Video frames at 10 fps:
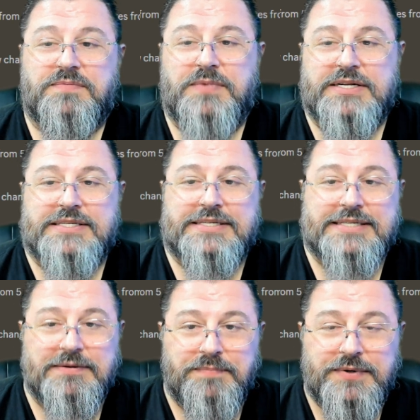much
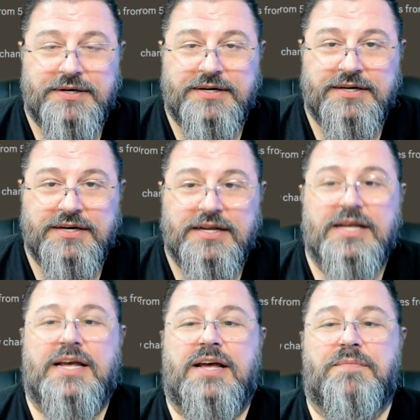simpler
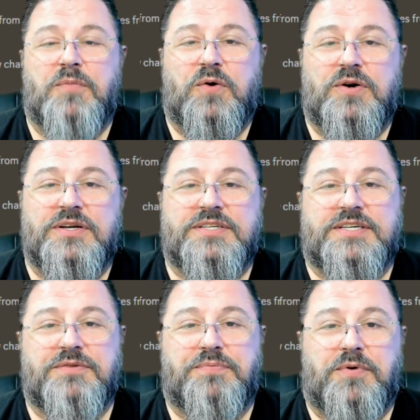and more
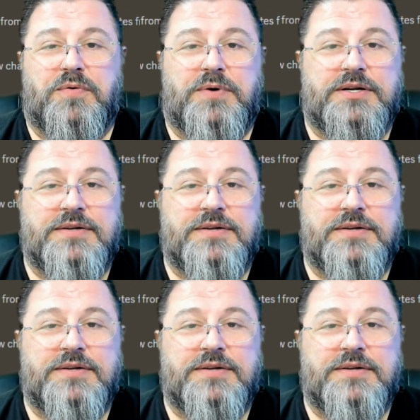straightforward.